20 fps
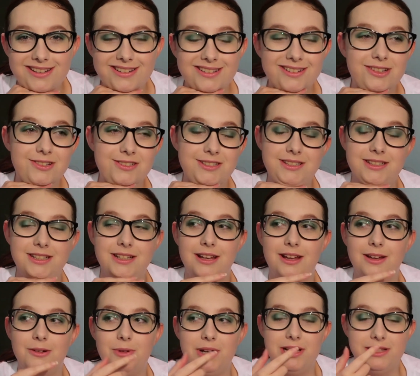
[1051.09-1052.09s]
Because she
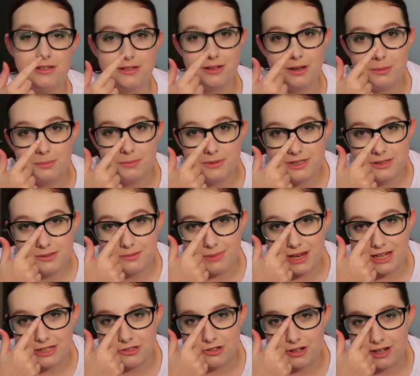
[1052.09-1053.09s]
like waited up to
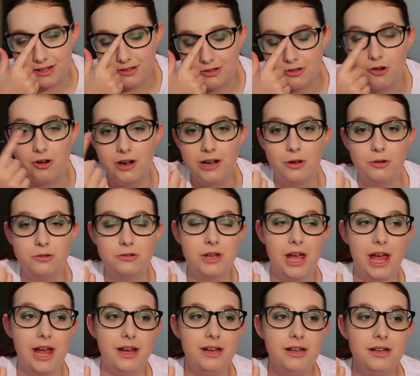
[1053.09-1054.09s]
make sure I got in
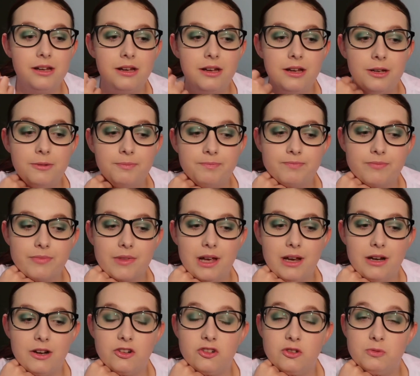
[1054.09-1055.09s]
okay.
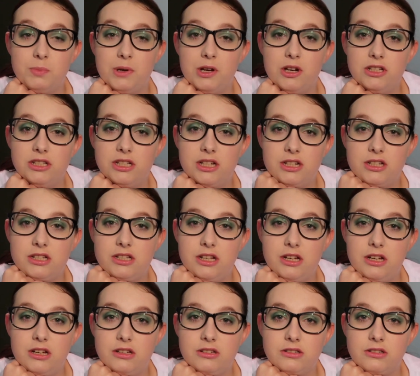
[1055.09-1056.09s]
And I just burst into
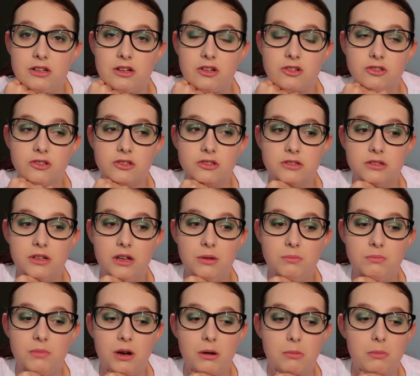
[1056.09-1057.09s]
tears. I was just like,
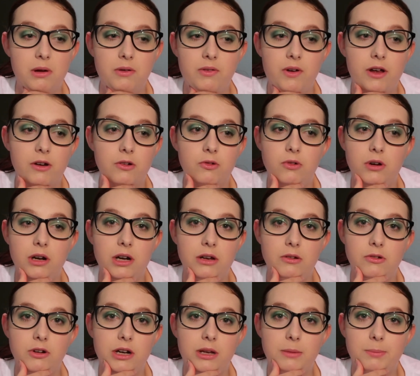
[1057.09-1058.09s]
Mum, I've had a
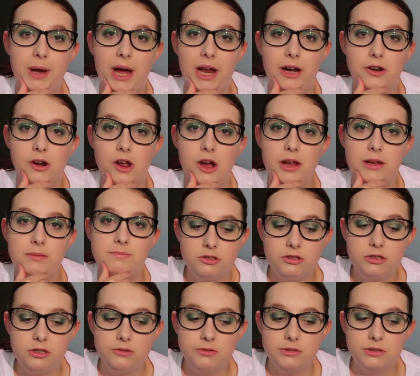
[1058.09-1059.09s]
really bad night.
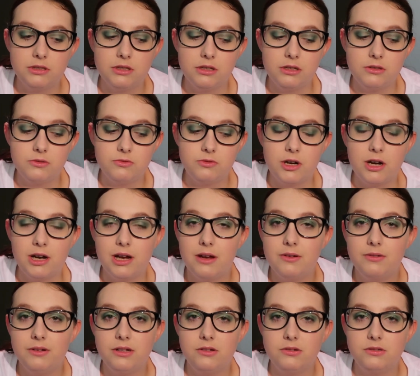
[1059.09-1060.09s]
She was like, right, have
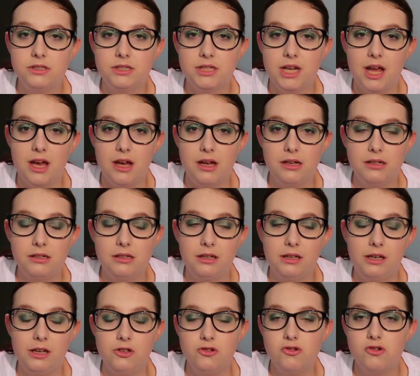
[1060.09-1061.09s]
a little snack and
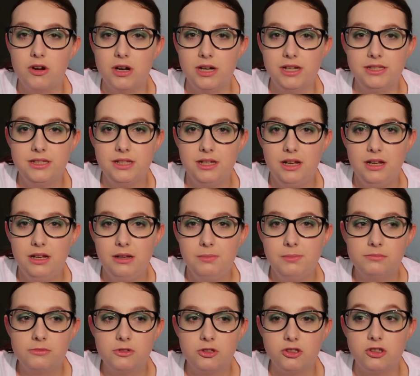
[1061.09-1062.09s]
then try and sleep
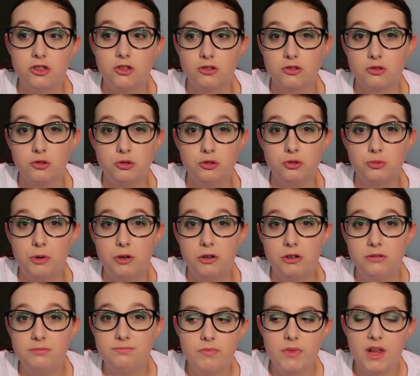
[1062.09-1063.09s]
because you got school
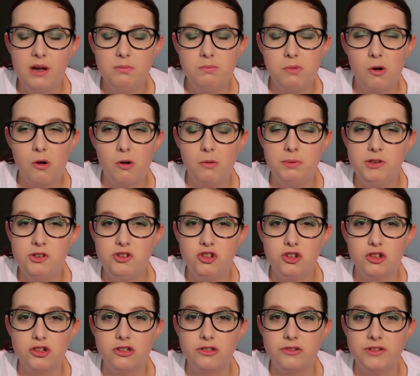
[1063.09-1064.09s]
tomorrow. I probably
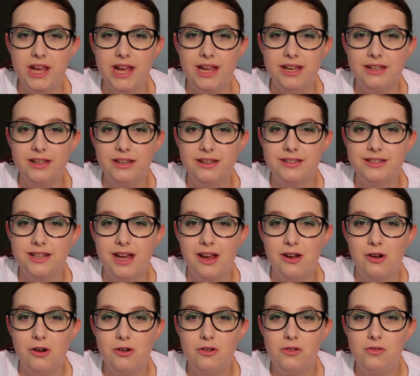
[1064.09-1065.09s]
should have taken the day
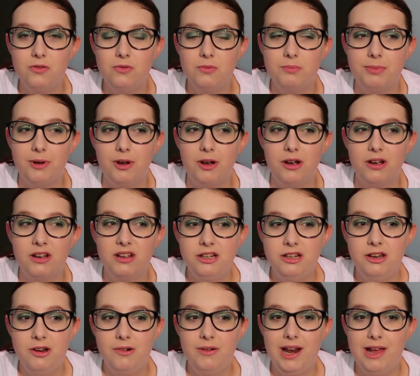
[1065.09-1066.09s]
off, but
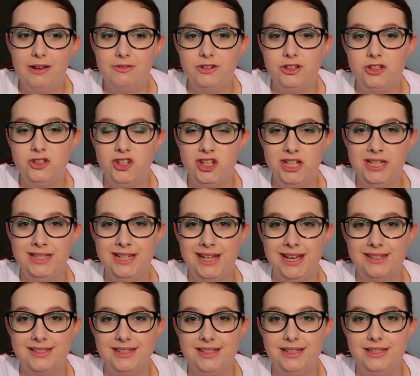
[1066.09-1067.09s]
year 11 and
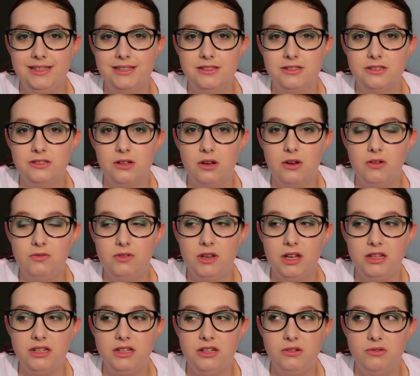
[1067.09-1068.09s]
GCSEs and stuff,
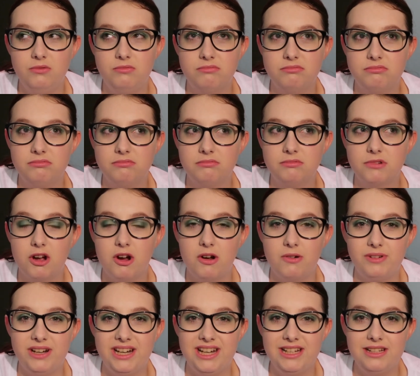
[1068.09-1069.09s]
like you can't
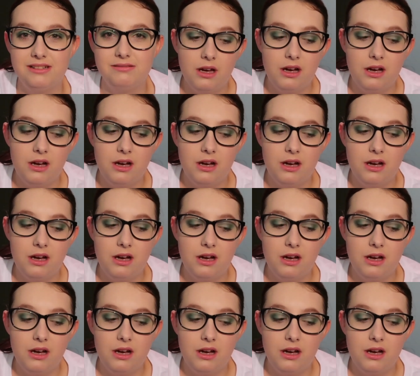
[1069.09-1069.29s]
really.